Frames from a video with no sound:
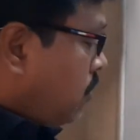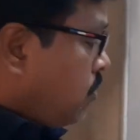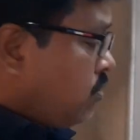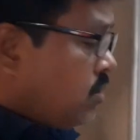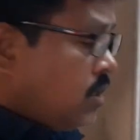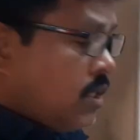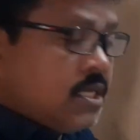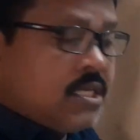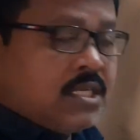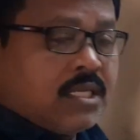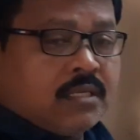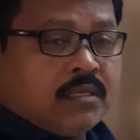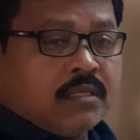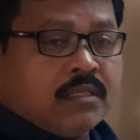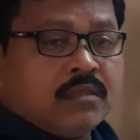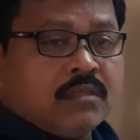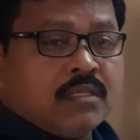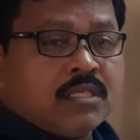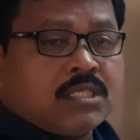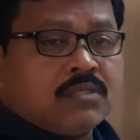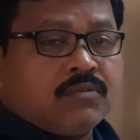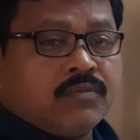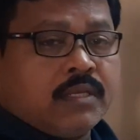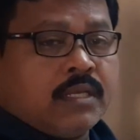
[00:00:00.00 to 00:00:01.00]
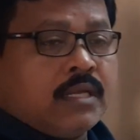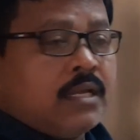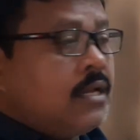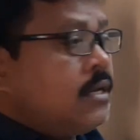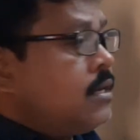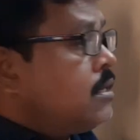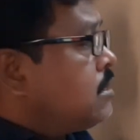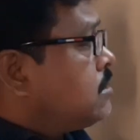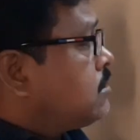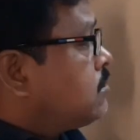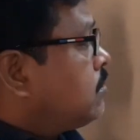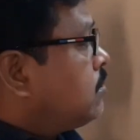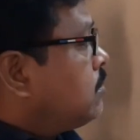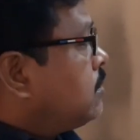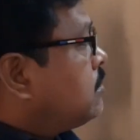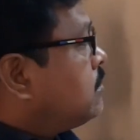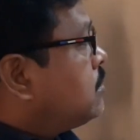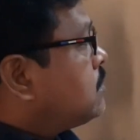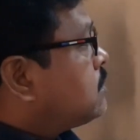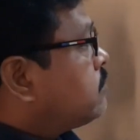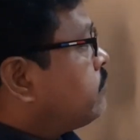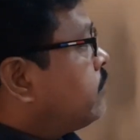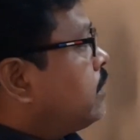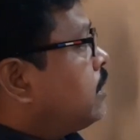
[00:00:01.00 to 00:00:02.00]
quotation in this way. So in
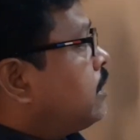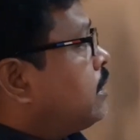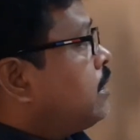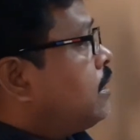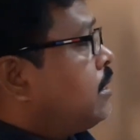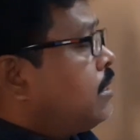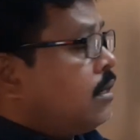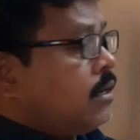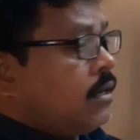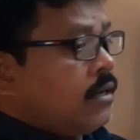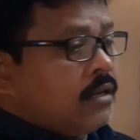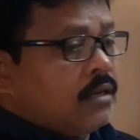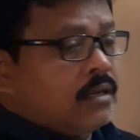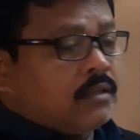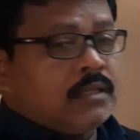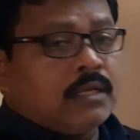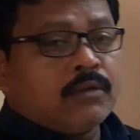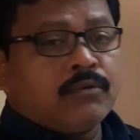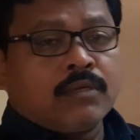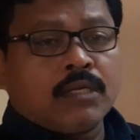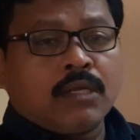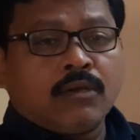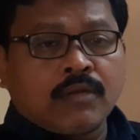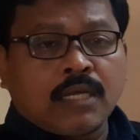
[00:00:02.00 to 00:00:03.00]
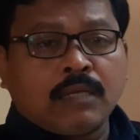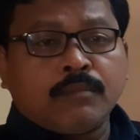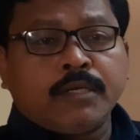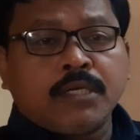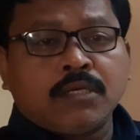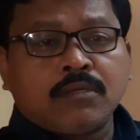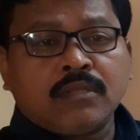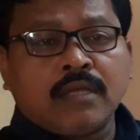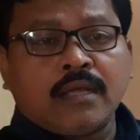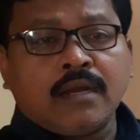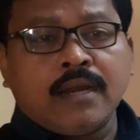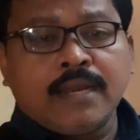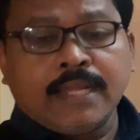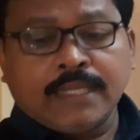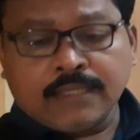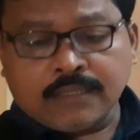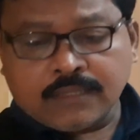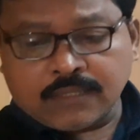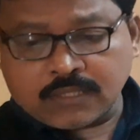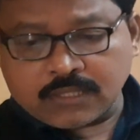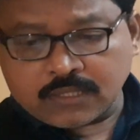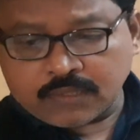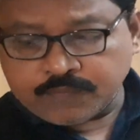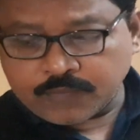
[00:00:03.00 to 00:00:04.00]
this way, now coming to the
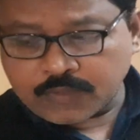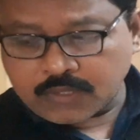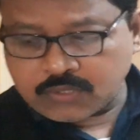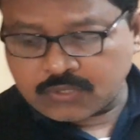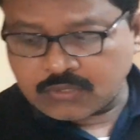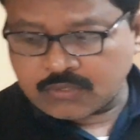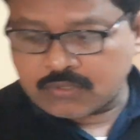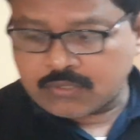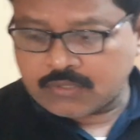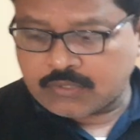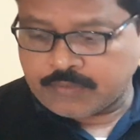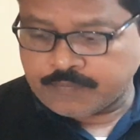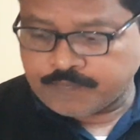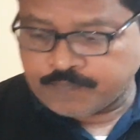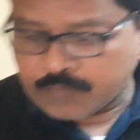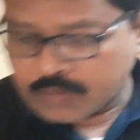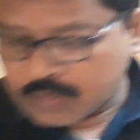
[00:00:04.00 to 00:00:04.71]
length. So